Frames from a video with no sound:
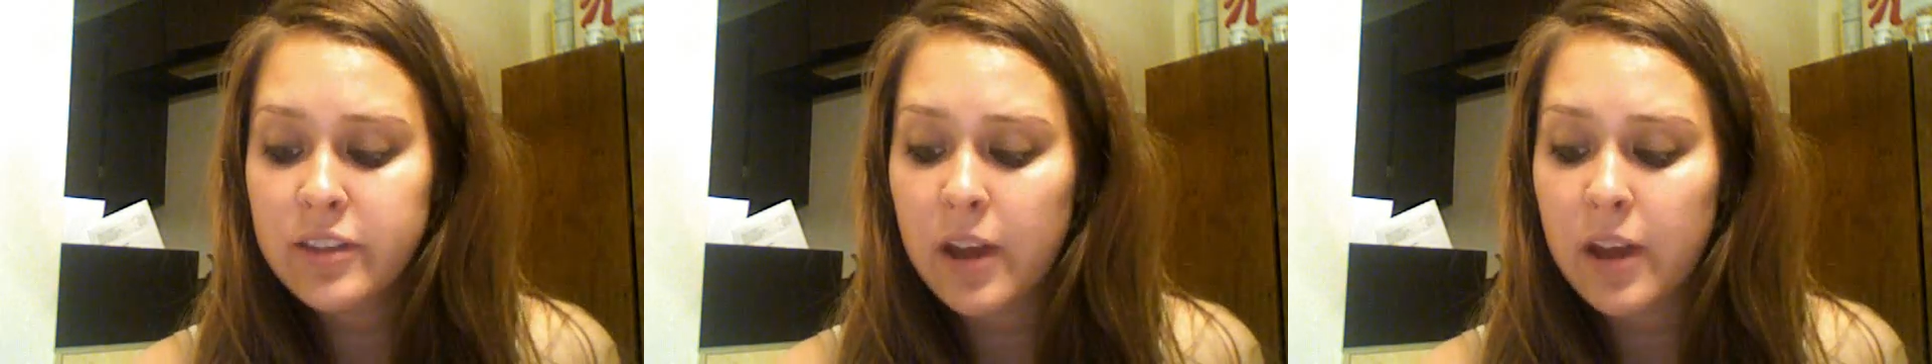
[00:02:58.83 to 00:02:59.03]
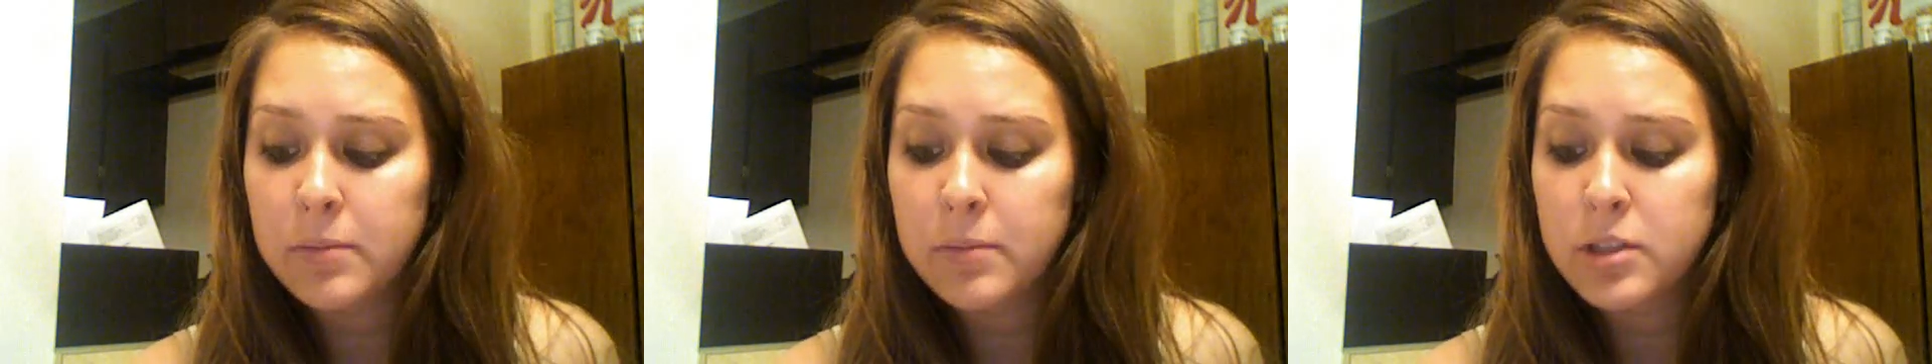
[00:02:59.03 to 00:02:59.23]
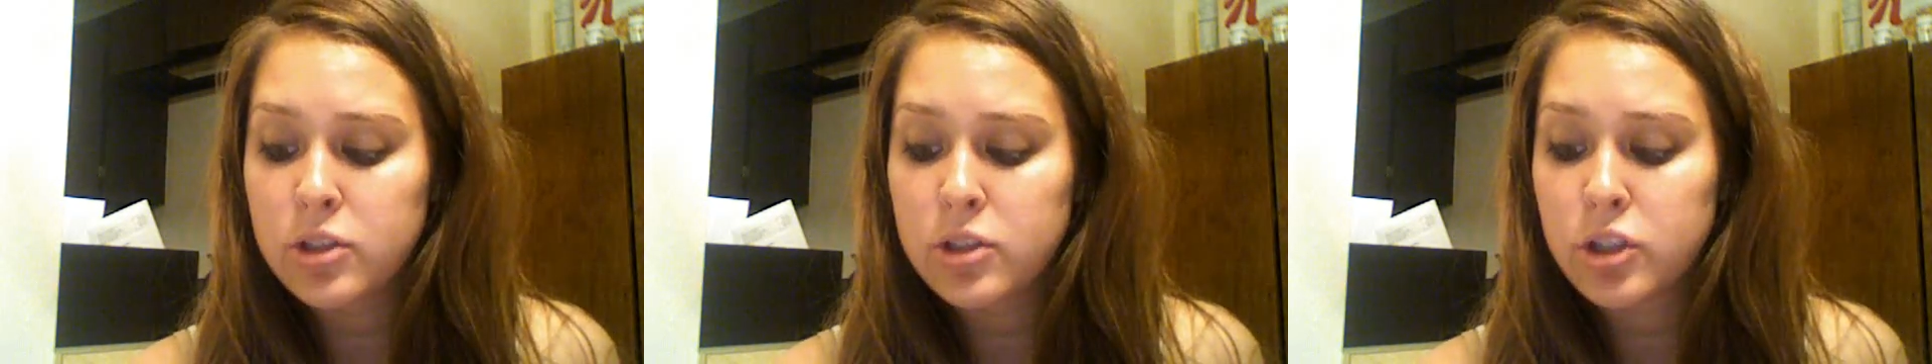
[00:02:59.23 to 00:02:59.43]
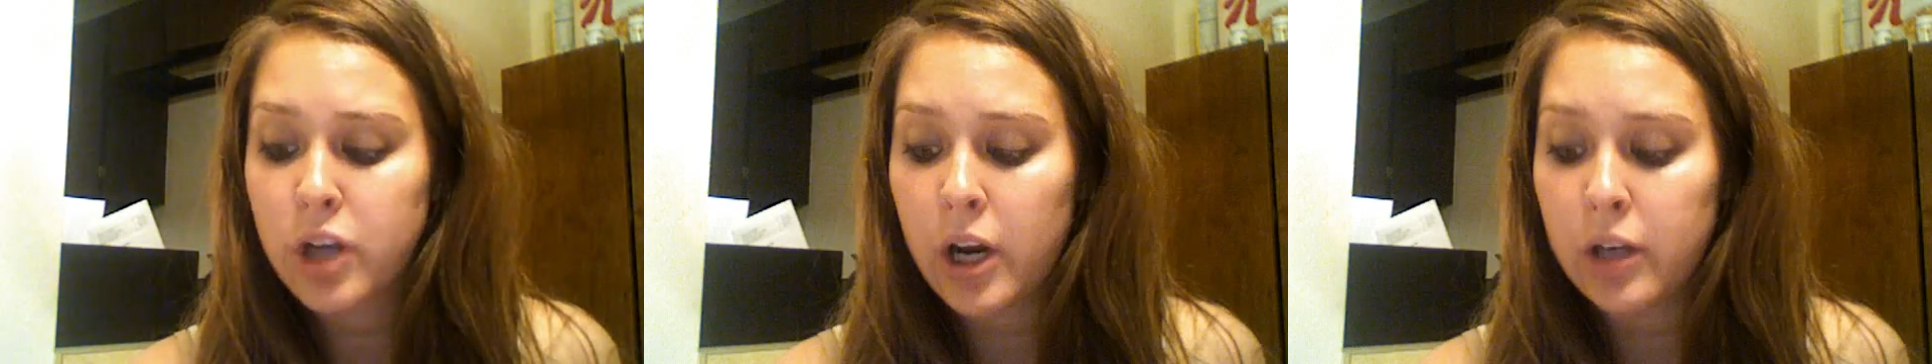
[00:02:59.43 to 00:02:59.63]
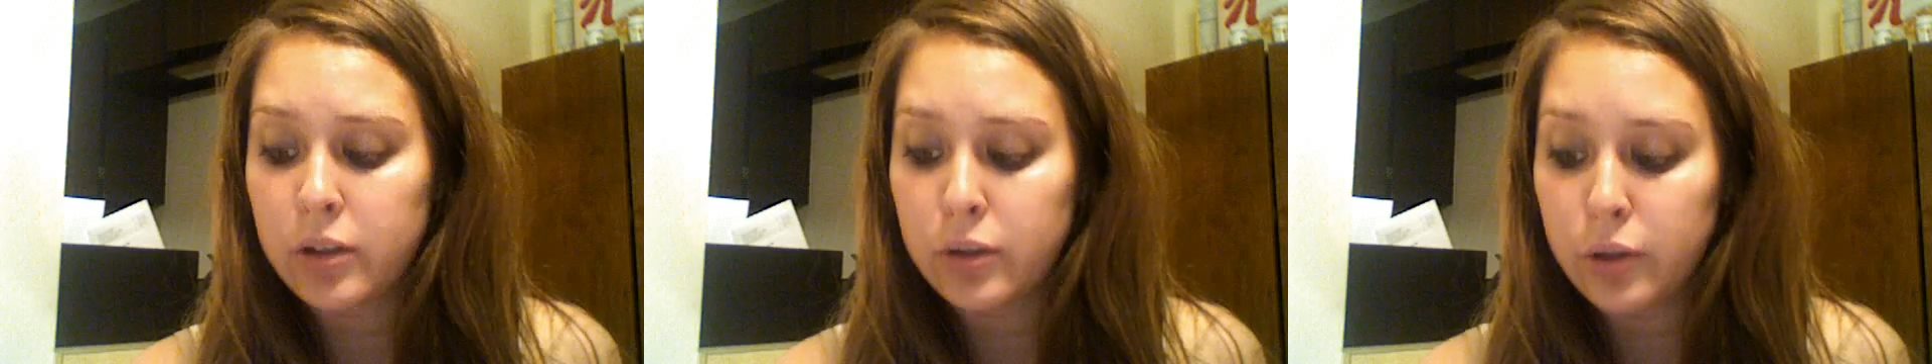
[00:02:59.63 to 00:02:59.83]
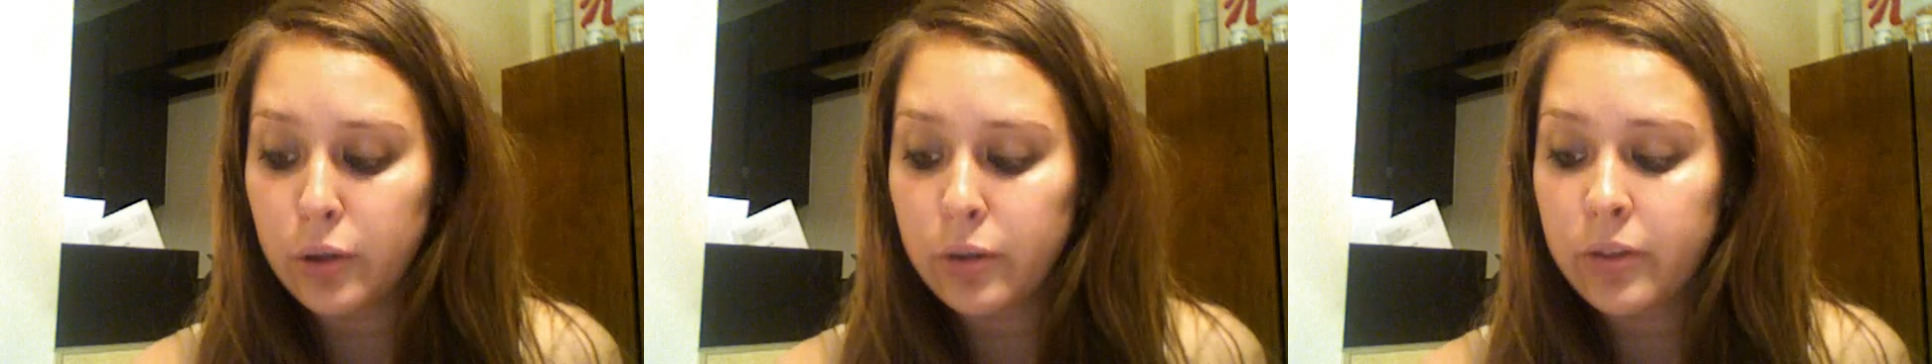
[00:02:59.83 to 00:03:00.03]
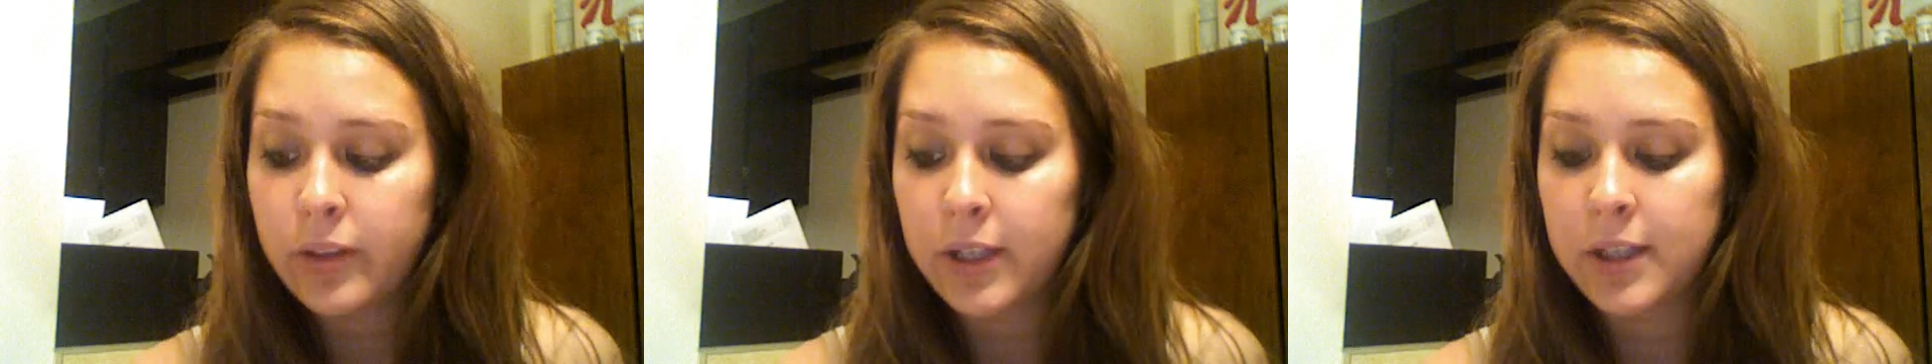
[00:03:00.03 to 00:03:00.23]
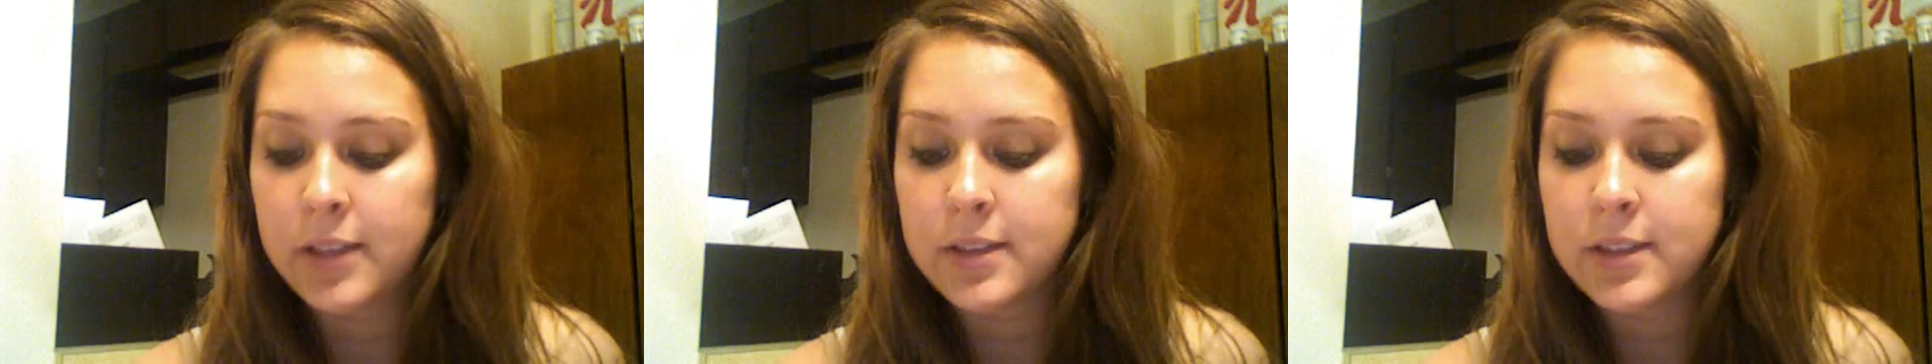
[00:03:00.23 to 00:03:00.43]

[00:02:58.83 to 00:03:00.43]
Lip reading: them to try new things,